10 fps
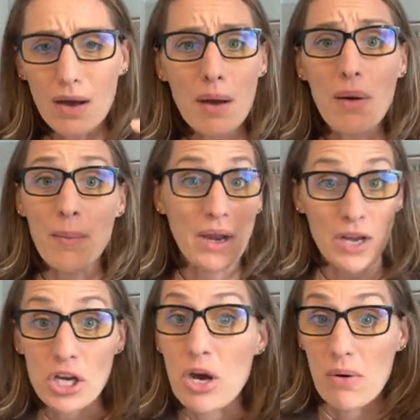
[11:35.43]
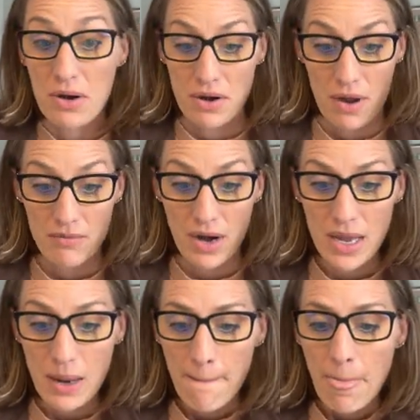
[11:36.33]
I mean, I could go on and on,
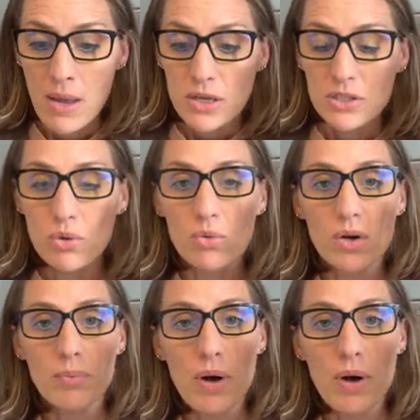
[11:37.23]
right? So